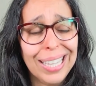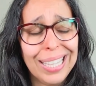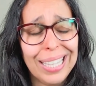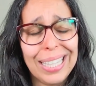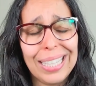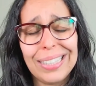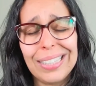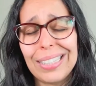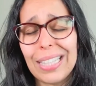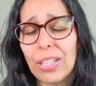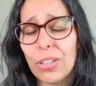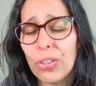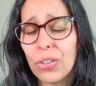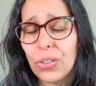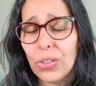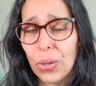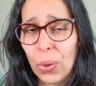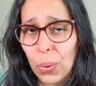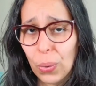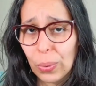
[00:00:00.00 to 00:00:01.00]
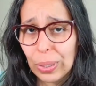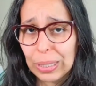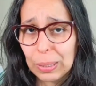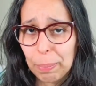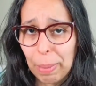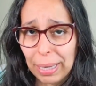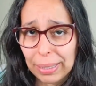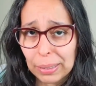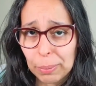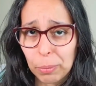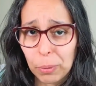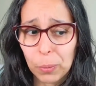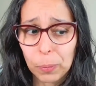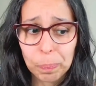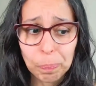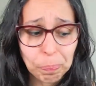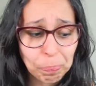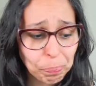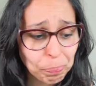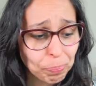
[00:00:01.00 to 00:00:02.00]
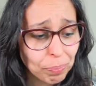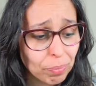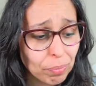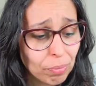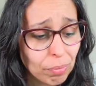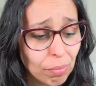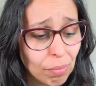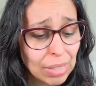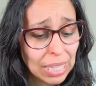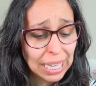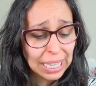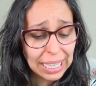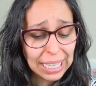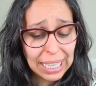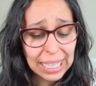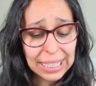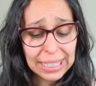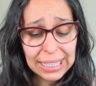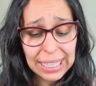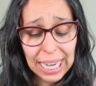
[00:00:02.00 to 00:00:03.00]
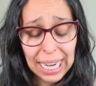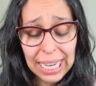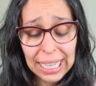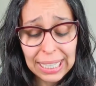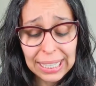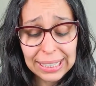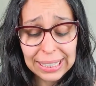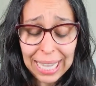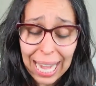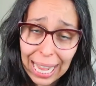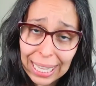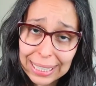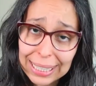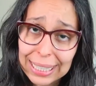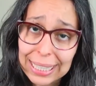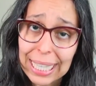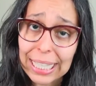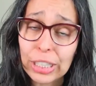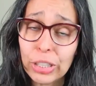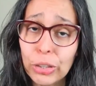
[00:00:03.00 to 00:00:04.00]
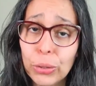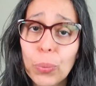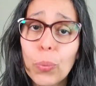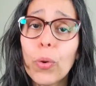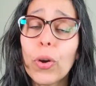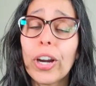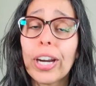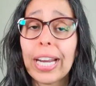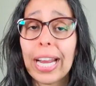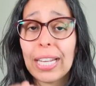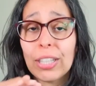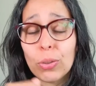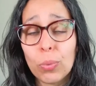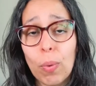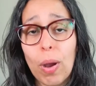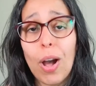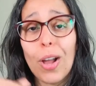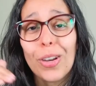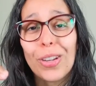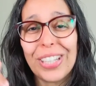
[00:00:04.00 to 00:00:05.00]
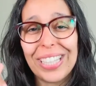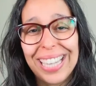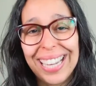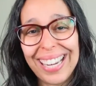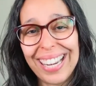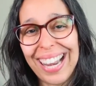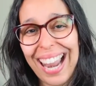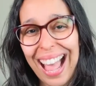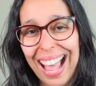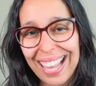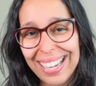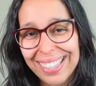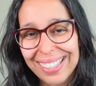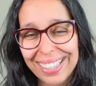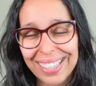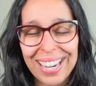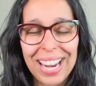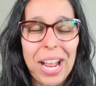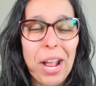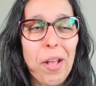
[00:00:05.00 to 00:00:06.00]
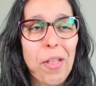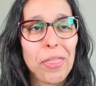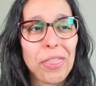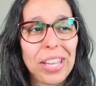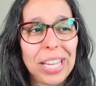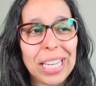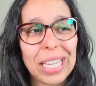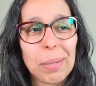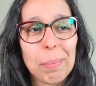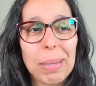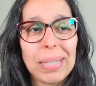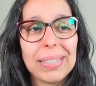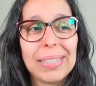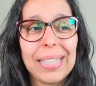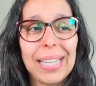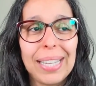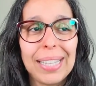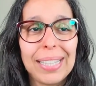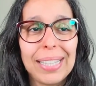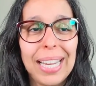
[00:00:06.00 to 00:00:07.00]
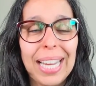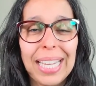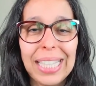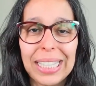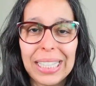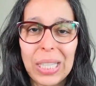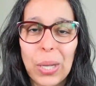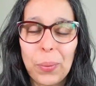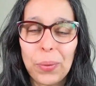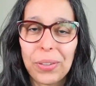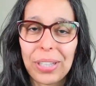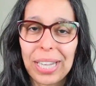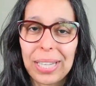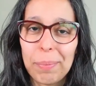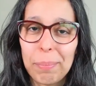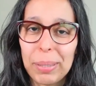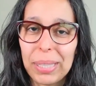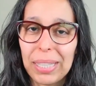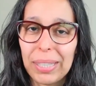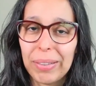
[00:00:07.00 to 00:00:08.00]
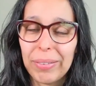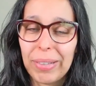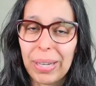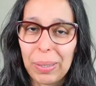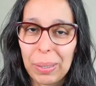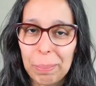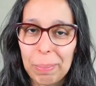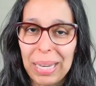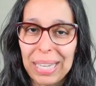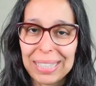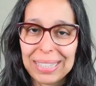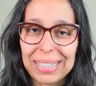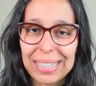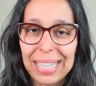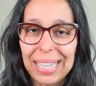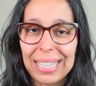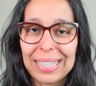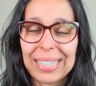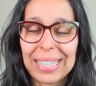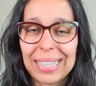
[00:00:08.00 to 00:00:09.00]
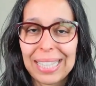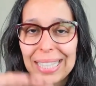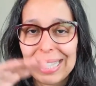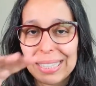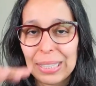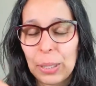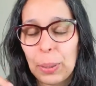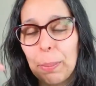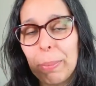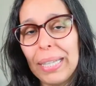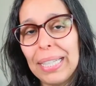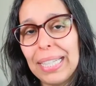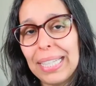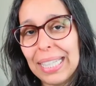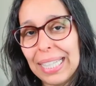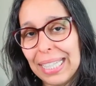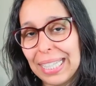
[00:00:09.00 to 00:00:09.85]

is so respectable. And Yes, they do work as well on a ladder theme, as in, you know, you can be very basics and then intermediate and